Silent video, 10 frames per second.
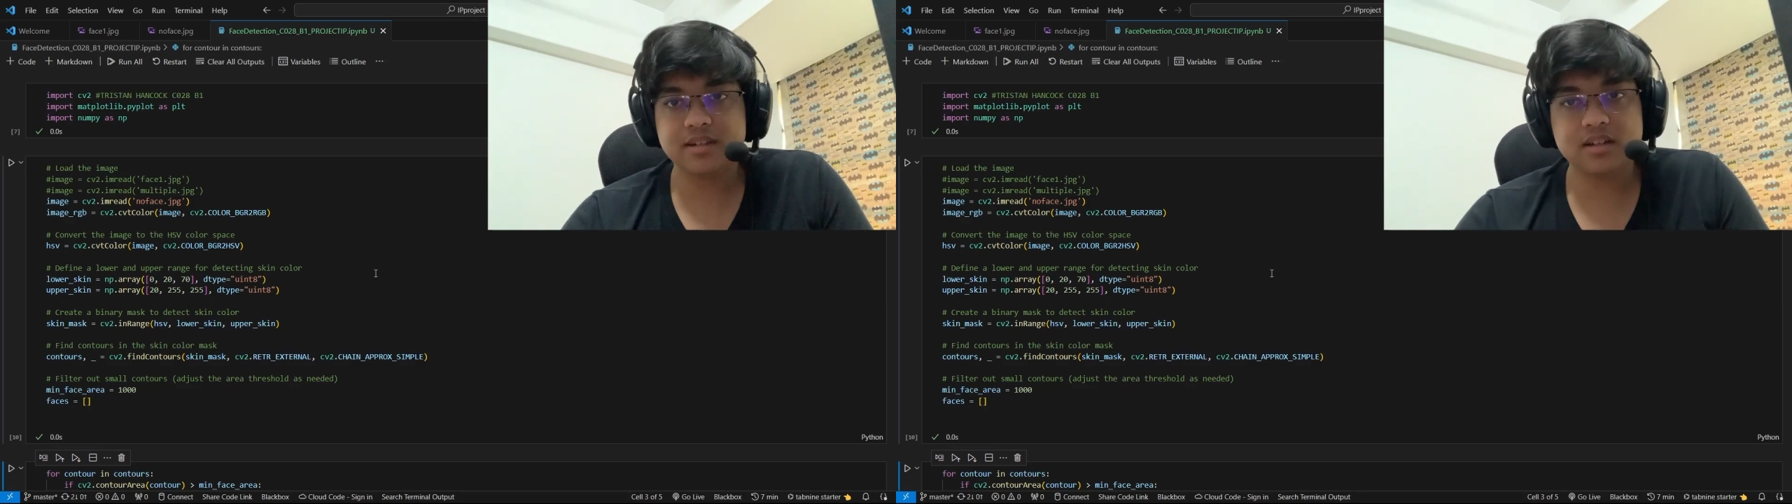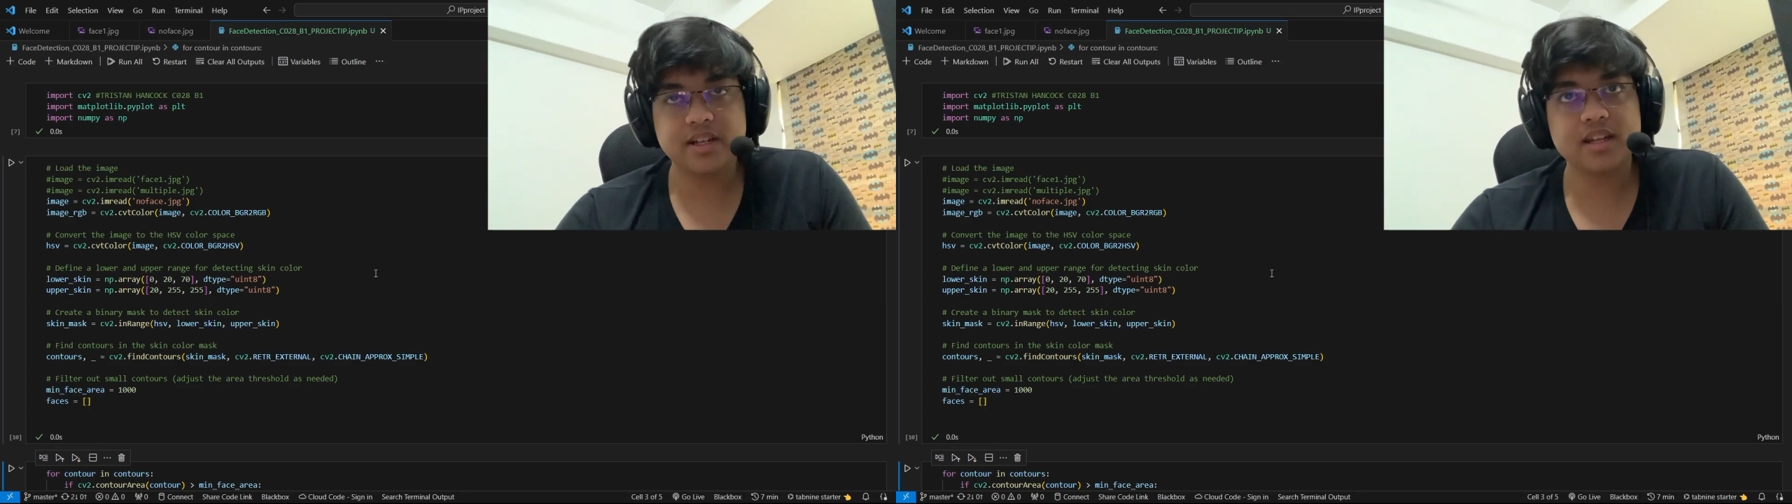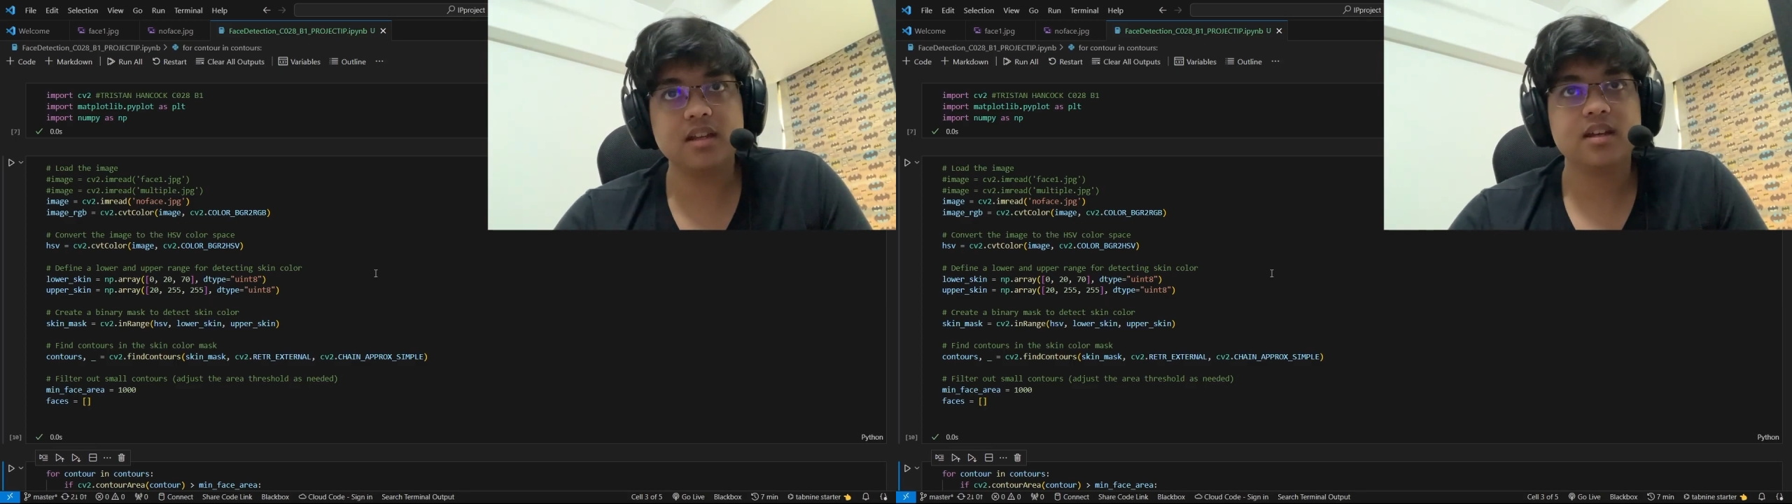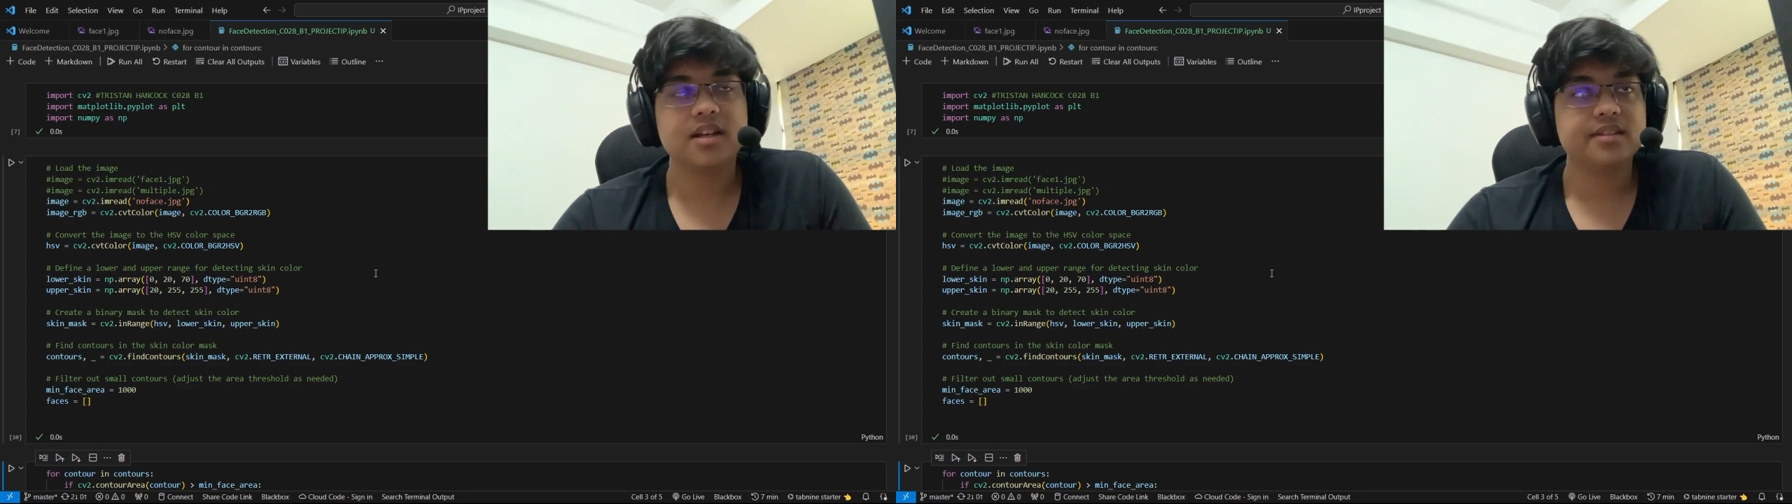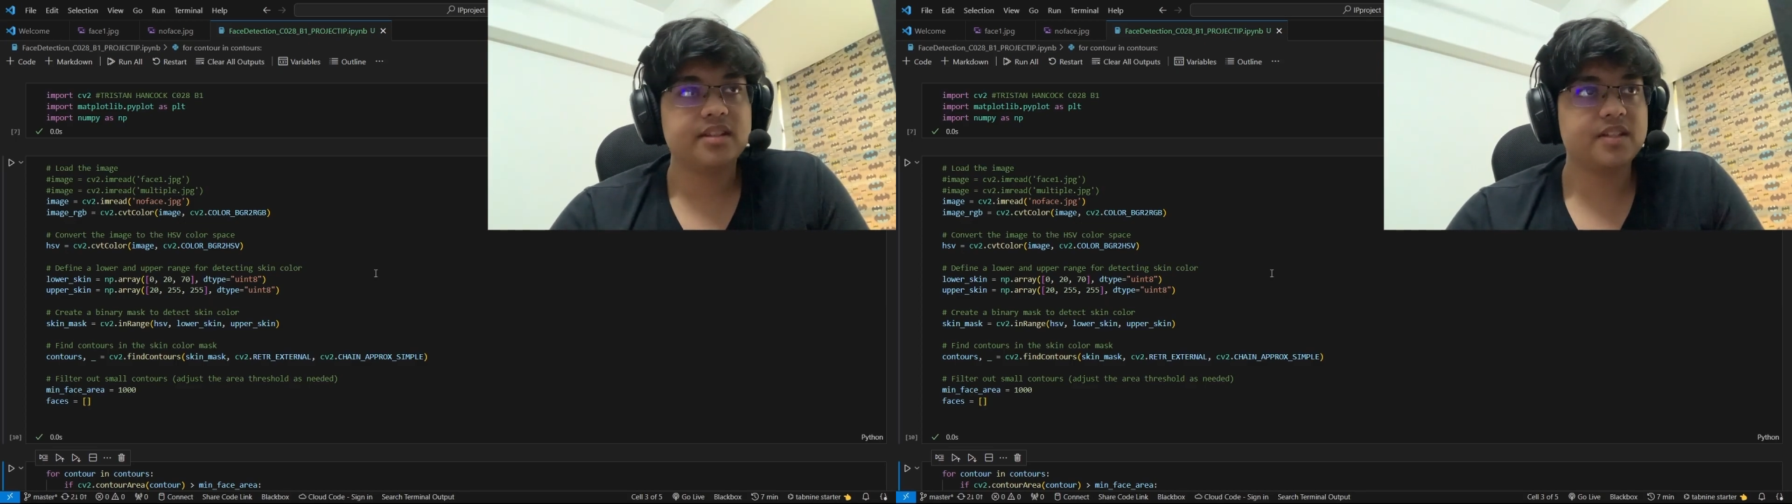learning,
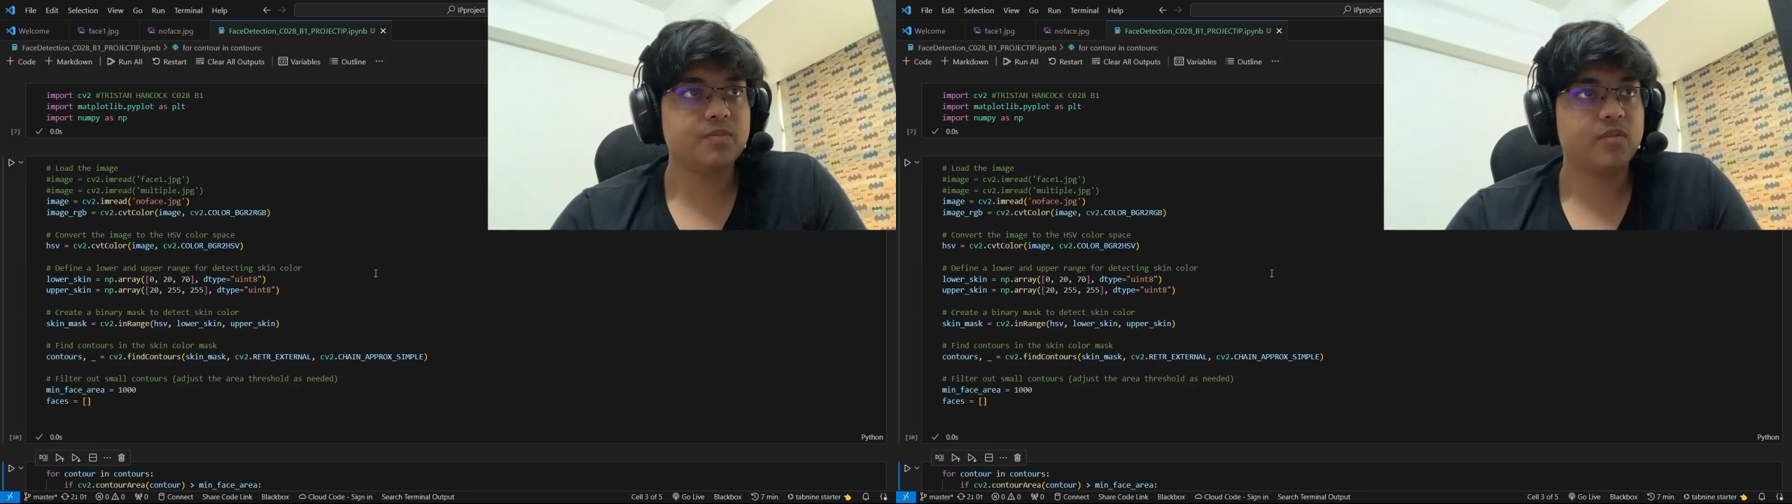this